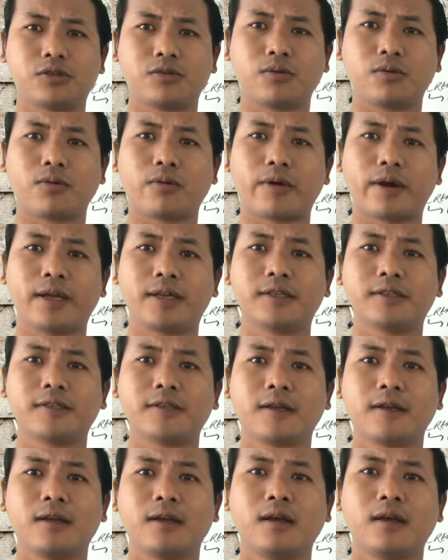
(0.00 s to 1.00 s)
to rent
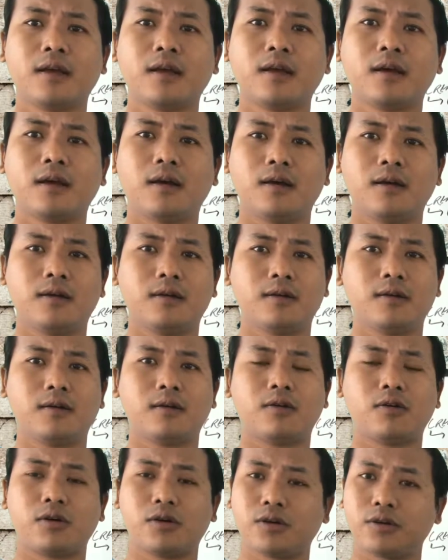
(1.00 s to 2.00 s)

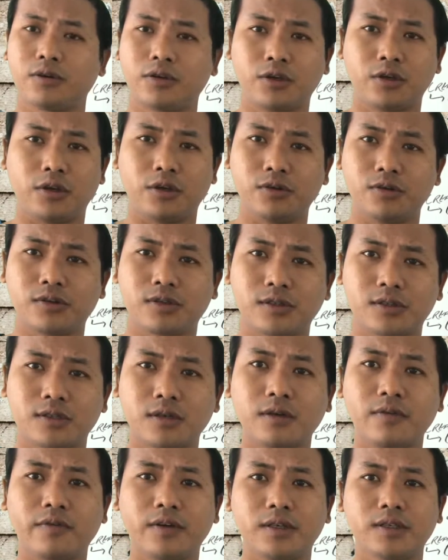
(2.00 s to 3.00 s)
or use the
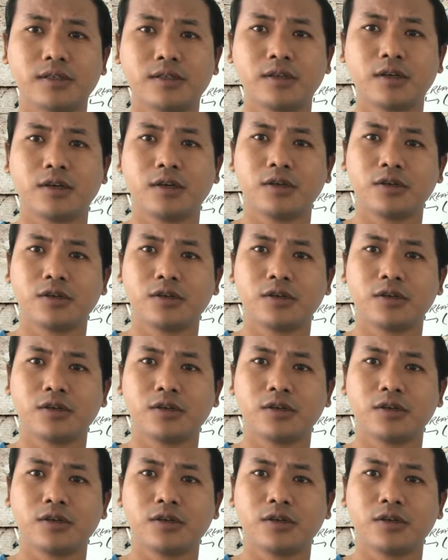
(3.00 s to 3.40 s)
service.